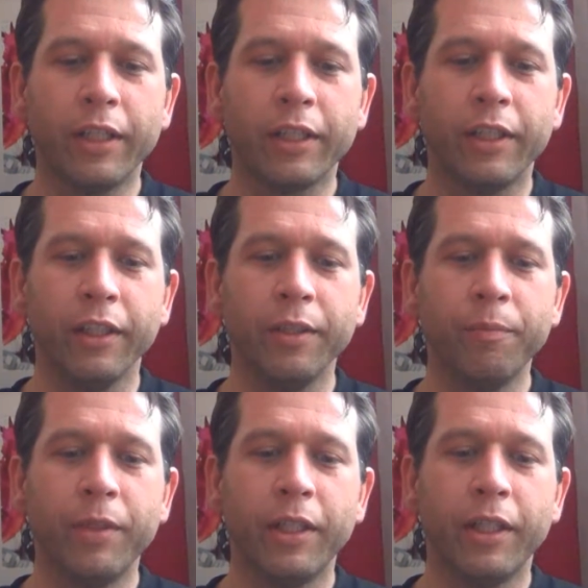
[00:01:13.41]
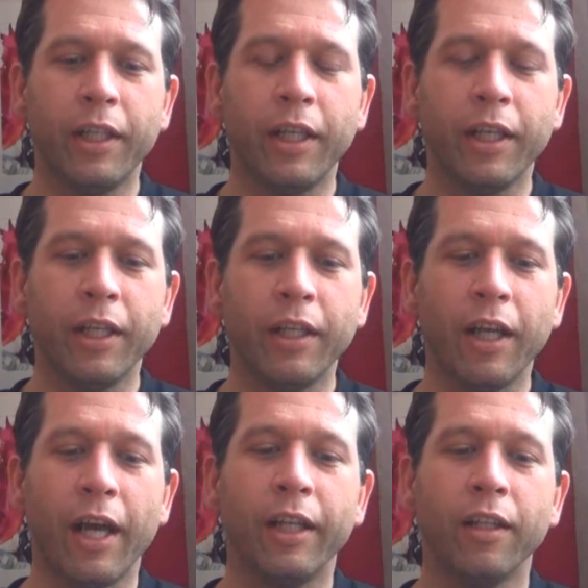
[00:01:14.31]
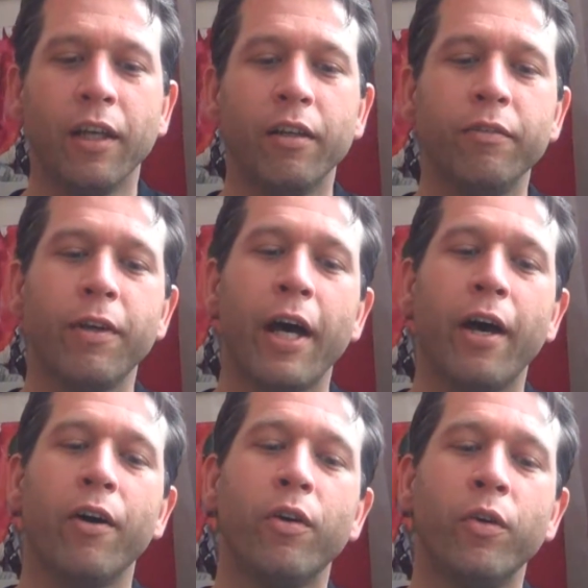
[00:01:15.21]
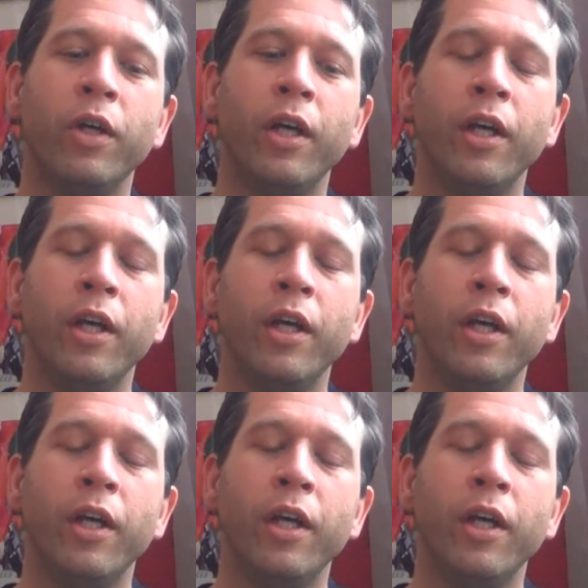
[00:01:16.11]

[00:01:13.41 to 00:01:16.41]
kill him. And I love how